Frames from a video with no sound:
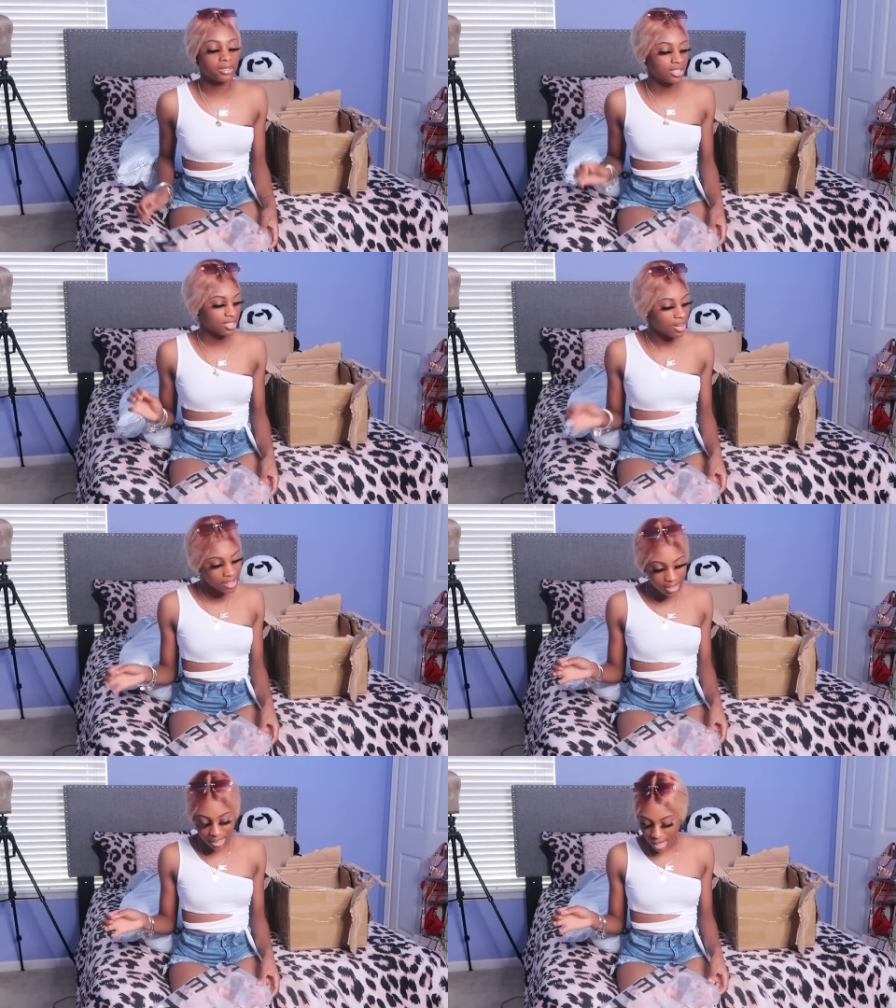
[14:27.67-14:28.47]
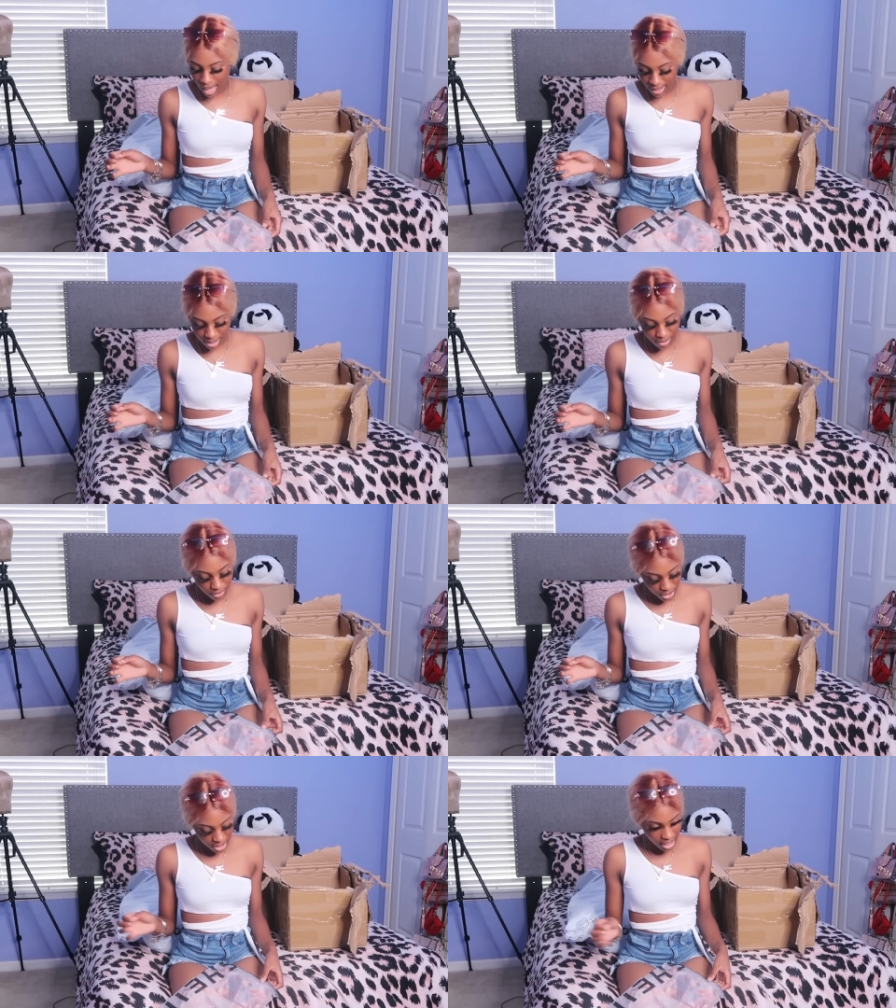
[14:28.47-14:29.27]
but certainly not least
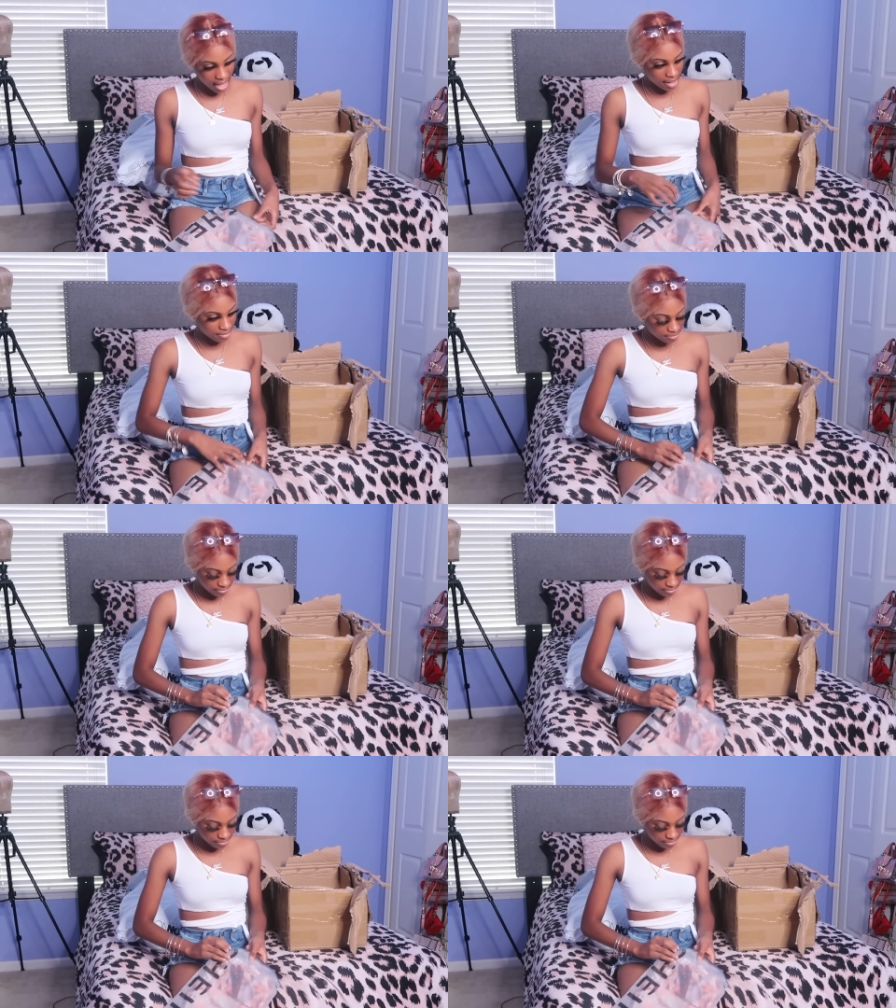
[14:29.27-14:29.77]
for Shein,